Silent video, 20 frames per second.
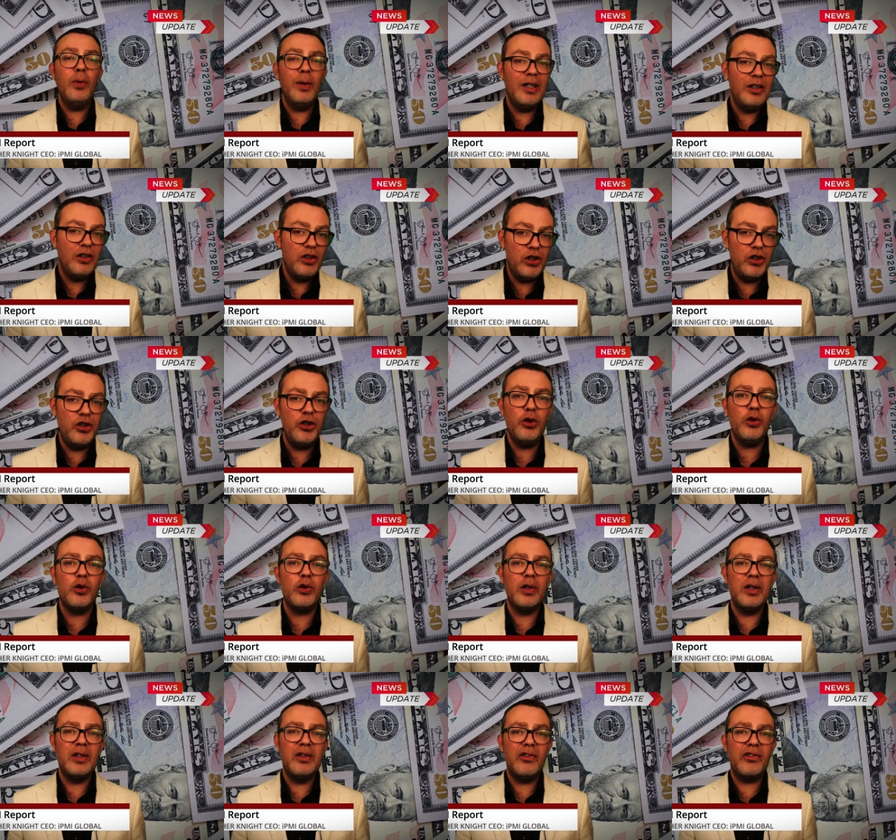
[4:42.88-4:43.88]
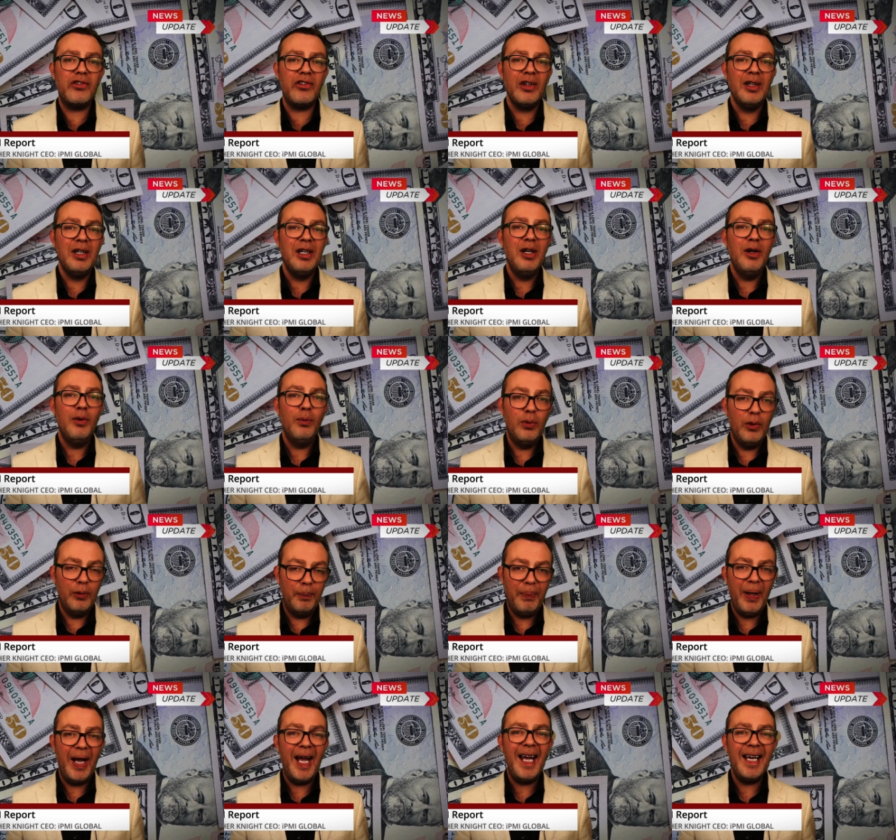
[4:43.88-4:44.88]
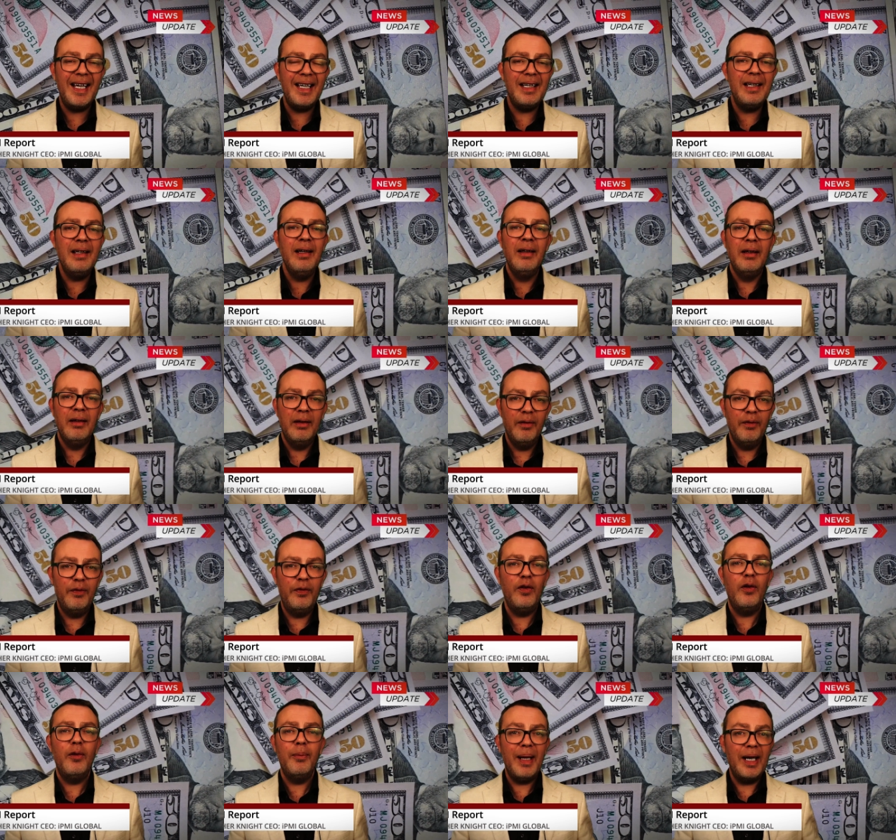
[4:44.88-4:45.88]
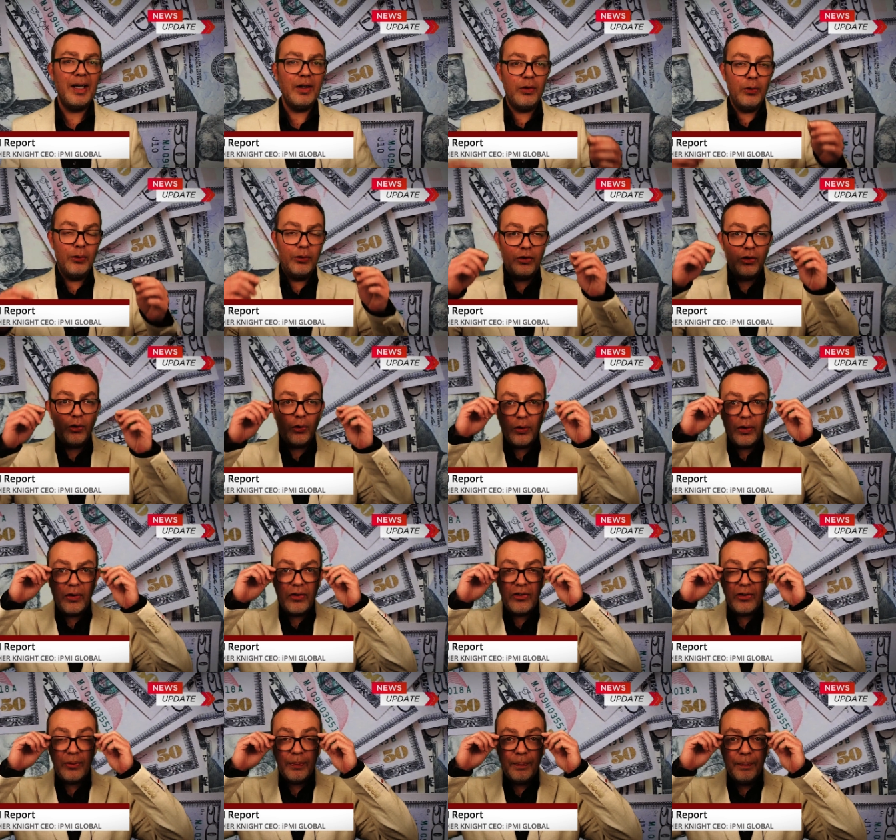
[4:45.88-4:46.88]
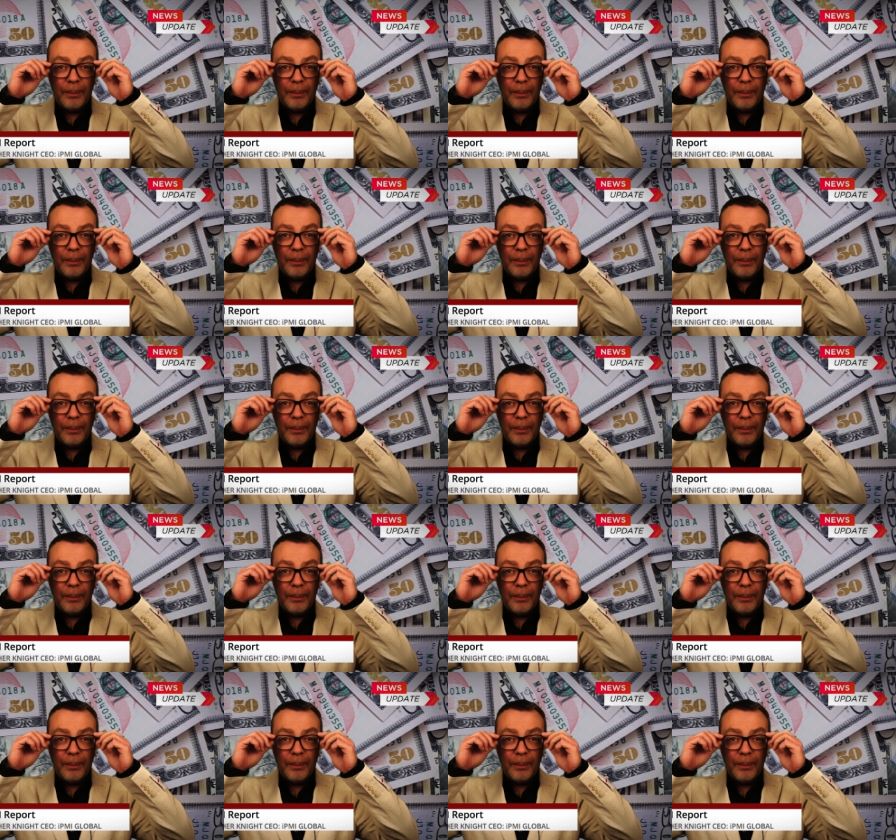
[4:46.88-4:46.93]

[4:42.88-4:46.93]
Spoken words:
insurers will pay for medical tourism.